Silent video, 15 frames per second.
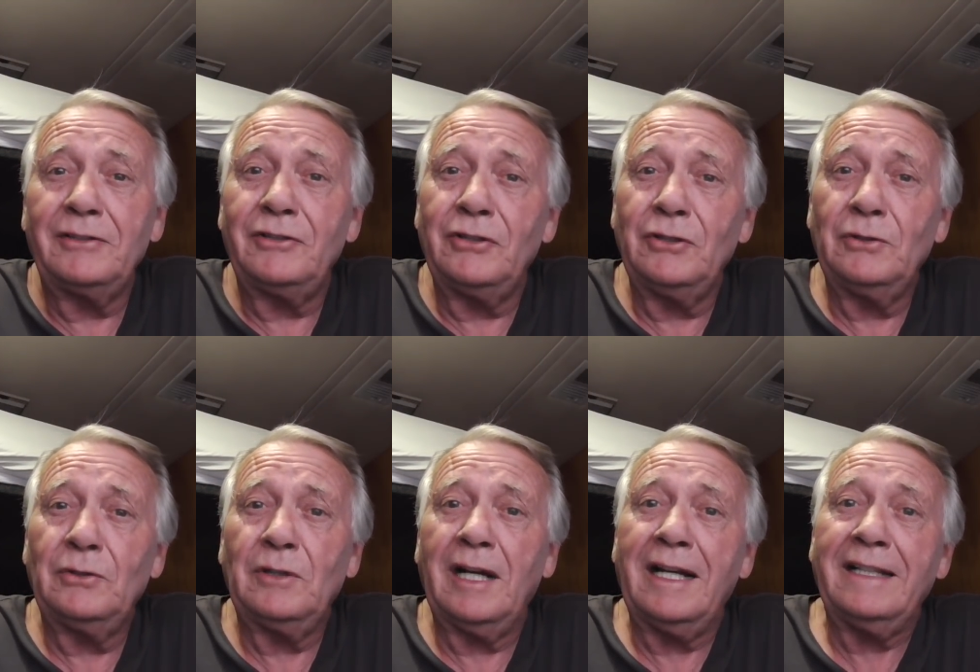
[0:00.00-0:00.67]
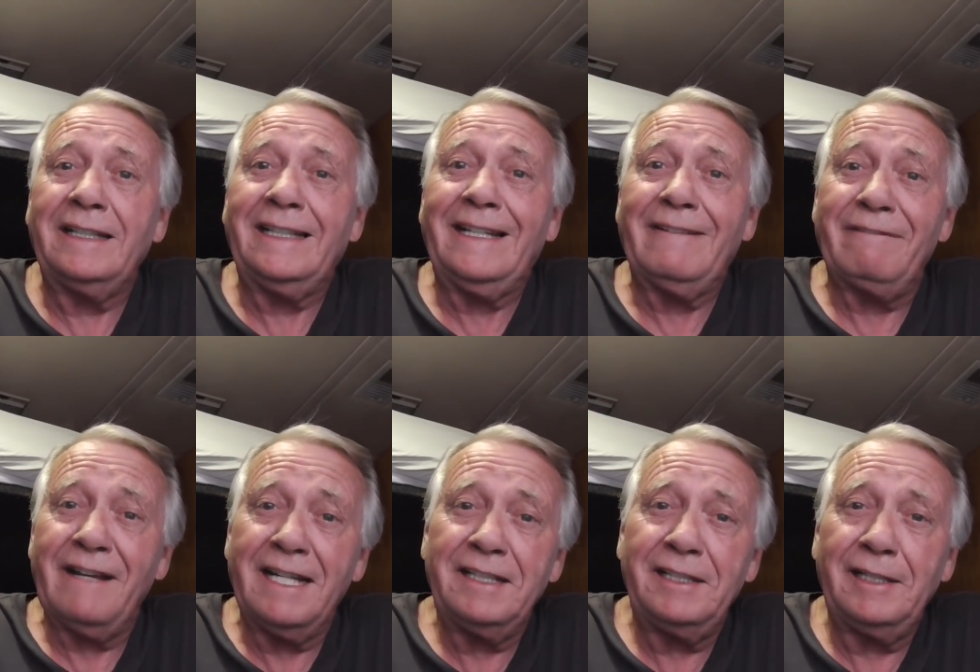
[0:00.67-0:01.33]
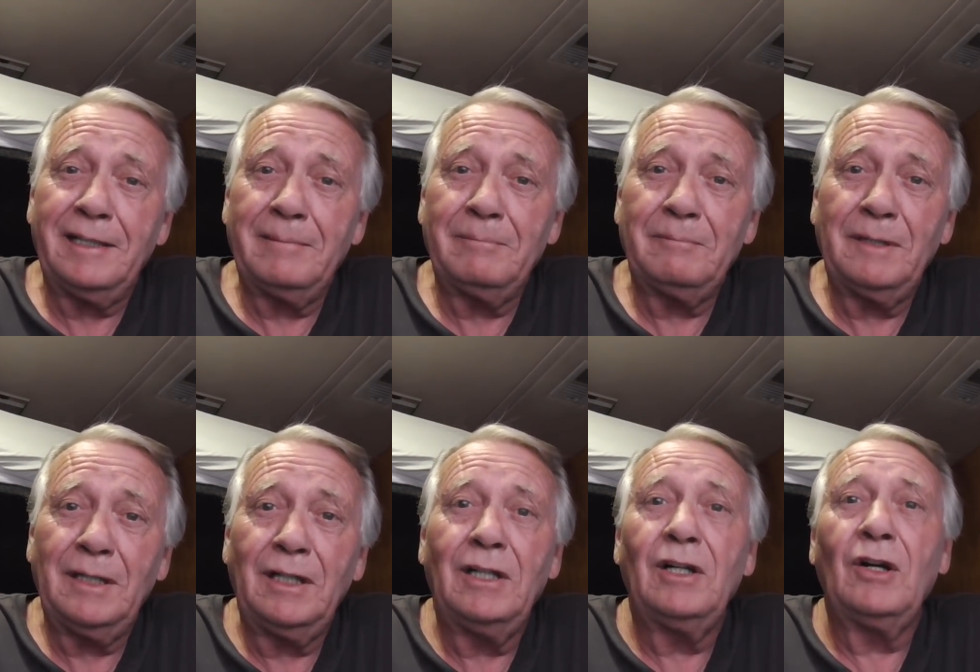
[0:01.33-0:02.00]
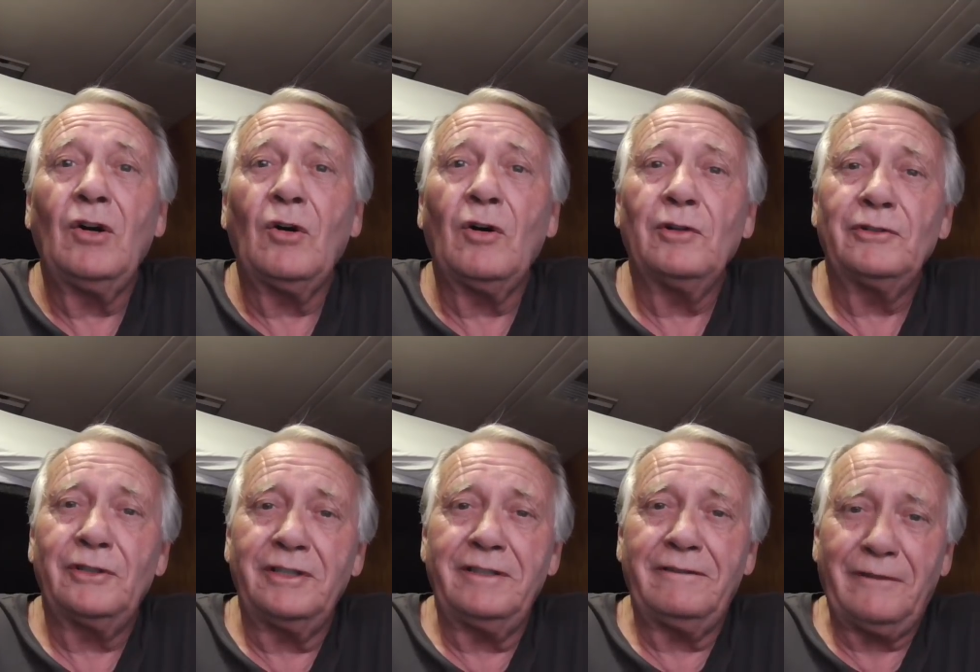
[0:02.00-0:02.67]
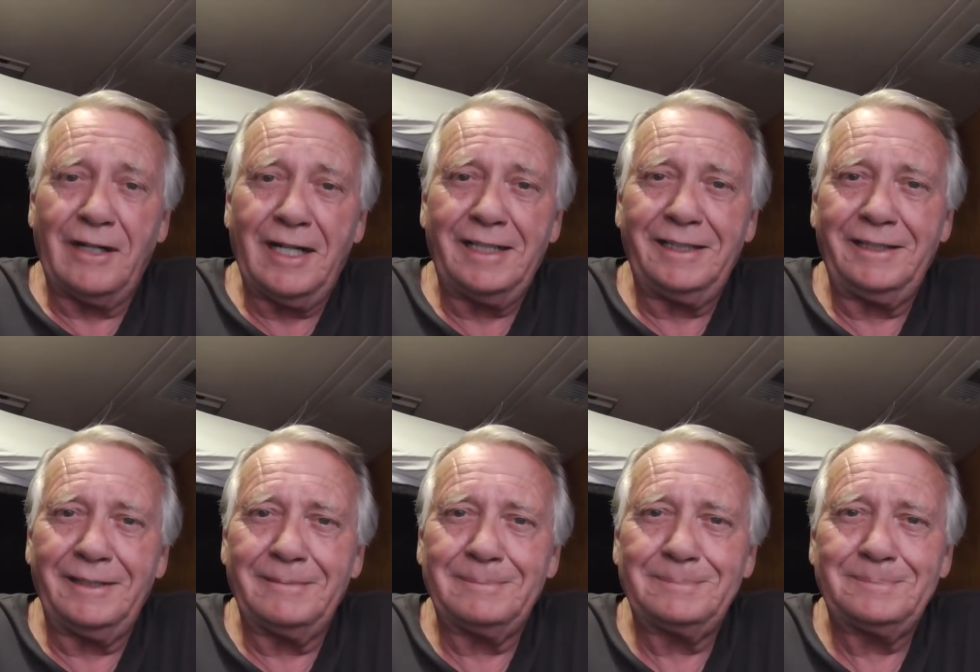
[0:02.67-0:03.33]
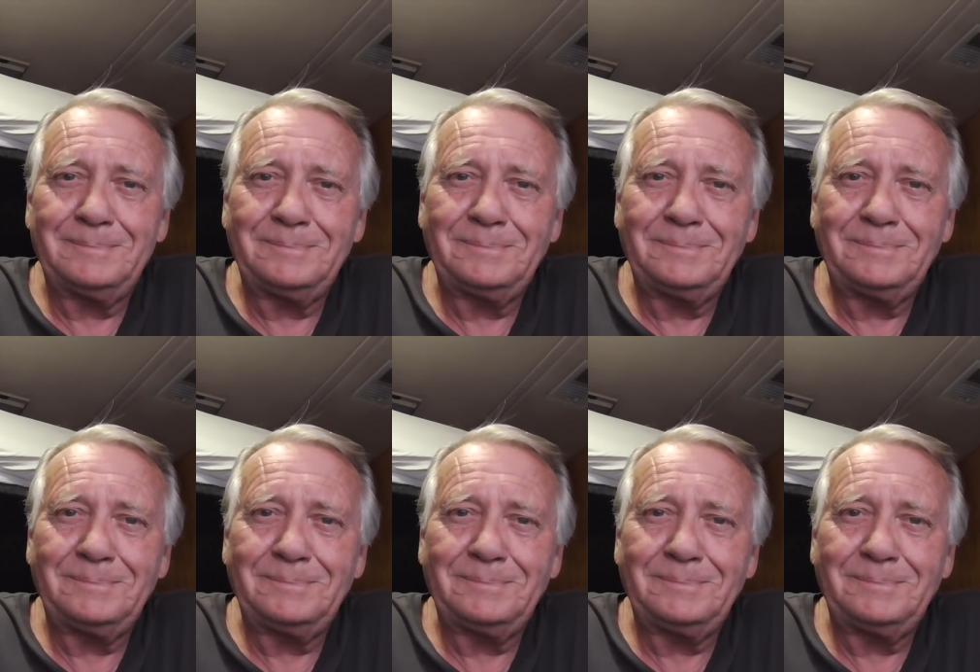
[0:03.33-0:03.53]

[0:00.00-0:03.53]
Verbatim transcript: to defend him or to define him.